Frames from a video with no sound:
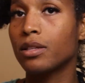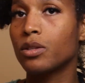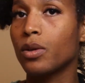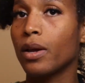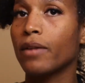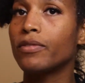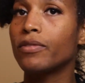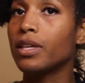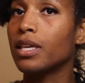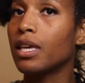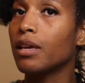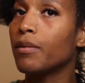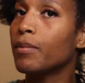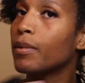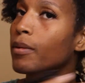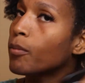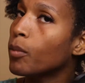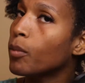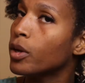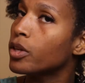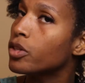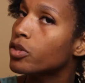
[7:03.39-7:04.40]
why I have to keep it
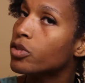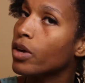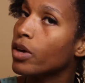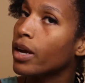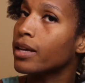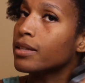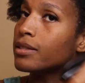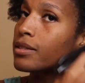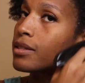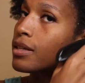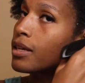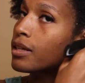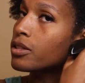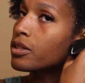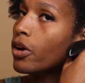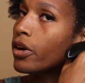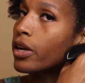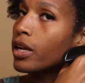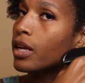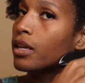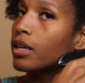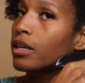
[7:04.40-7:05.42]
moisturized. See, it's
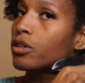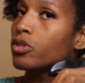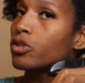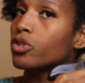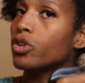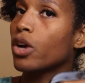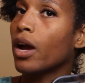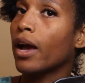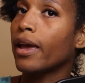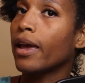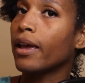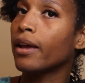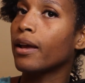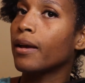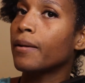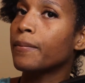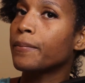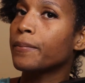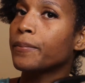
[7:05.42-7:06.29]
already drying up.